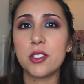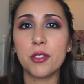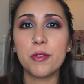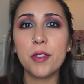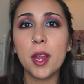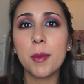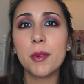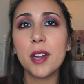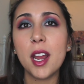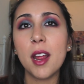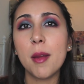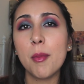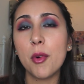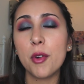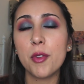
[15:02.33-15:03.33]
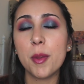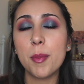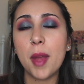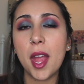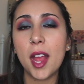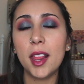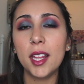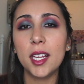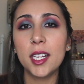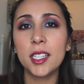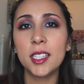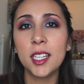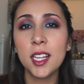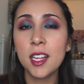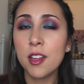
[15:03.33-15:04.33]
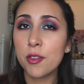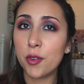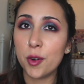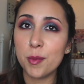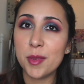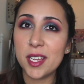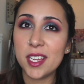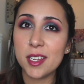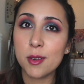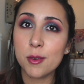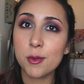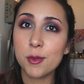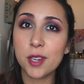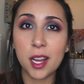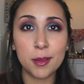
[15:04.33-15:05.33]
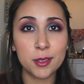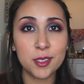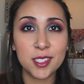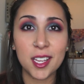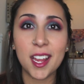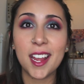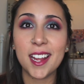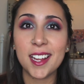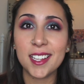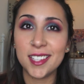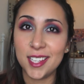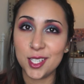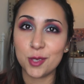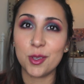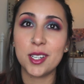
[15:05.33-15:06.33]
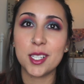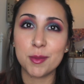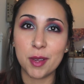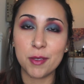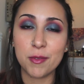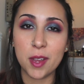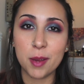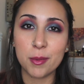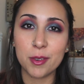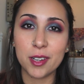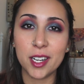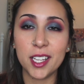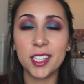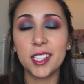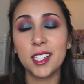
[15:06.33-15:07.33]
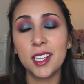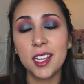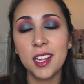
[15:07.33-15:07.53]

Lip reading: your favorite Morphe palette? For me, who have to say this one is my favorite.